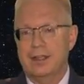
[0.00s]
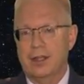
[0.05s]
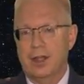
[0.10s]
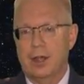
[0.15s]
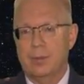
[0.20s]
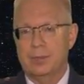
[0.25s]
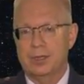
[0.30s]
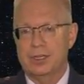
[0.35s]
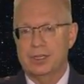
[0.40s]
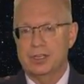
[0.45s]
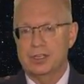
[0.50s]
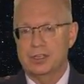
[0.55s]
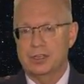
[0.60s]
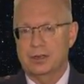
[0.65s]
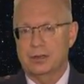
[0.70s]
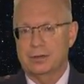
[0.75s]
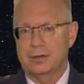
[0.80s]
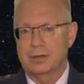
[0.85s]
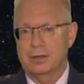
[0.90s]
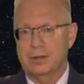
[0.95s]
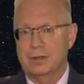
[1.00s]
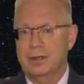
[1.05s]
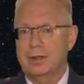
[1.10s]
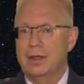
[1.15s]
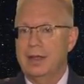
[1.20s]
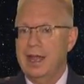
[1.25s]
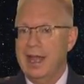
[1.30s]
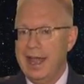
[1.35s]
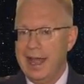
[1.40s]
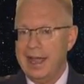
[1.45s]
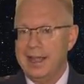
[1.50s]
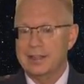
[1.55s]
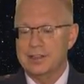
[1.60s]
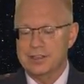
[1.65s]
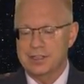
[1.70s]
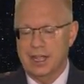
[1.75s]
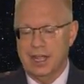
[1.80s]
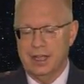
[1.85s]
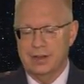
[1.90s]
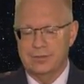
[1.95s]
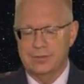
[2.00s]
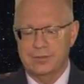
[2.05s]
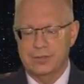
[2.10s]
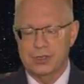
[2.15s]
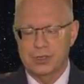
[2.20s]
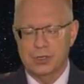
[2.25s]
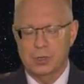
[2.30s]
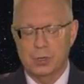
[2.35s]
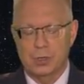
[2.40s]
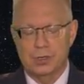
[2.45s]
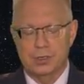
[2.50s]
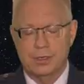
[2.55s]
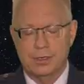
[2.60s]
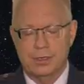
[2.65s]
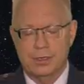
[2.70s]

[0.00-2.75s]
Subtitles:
competition, AFCEA for short.